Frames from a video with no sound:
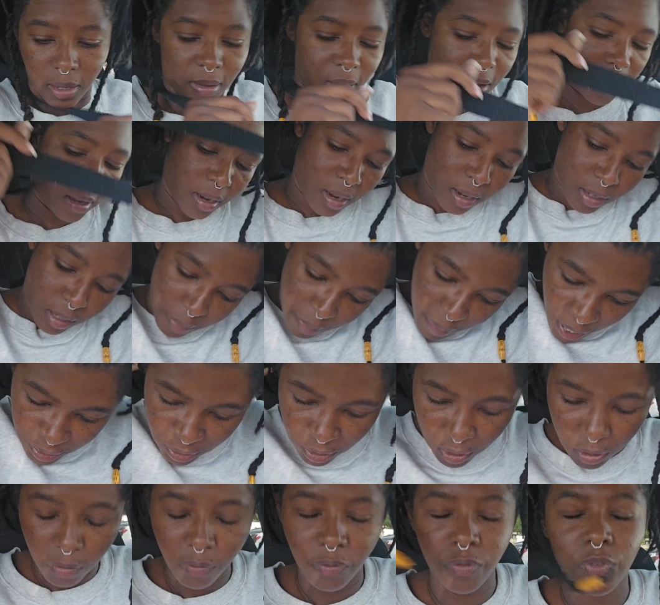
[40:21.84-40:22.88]
I got the
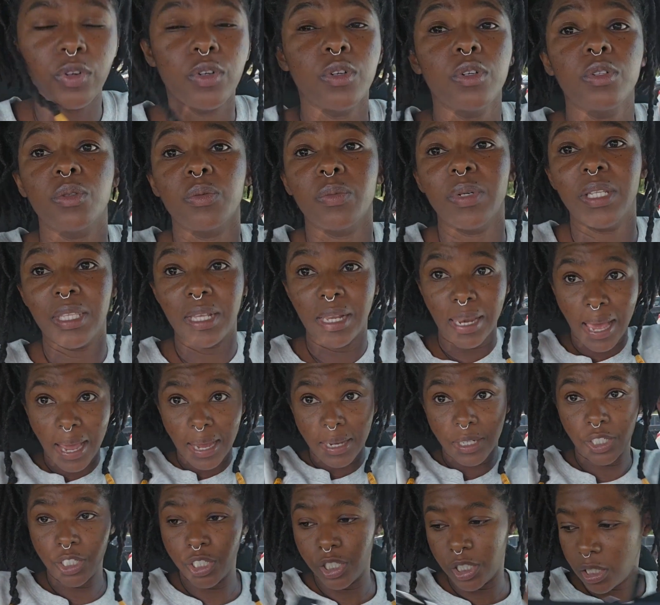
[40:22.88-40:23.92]
passion fruit with the
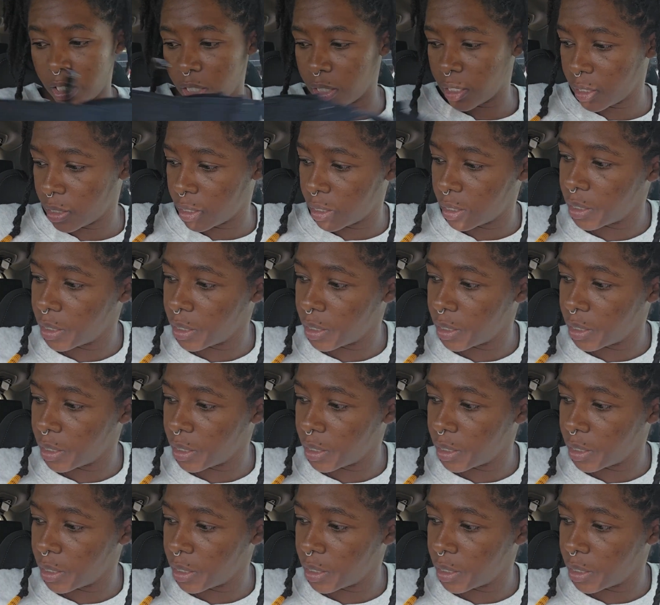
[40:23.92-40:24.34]
lychee.